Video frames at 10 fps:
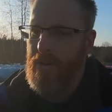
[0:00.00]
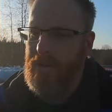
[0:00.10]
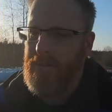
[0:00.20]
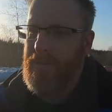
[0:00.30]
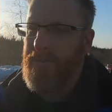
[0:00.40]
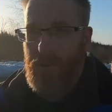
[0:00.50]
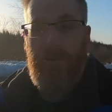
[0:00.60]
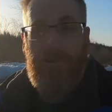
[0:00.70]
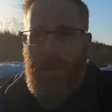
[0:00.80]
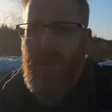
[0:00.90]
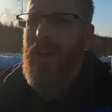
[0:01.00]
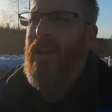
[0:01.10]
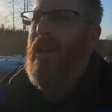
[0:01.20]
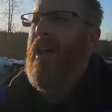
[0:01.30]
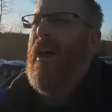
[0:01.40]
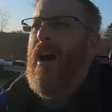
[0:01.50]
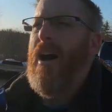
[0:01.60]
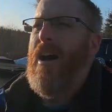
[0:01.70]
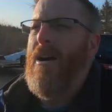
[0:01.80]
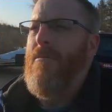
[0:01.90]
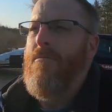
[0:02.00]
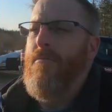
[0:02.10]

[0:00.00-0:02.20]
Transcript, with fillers: to be fruitful, uh,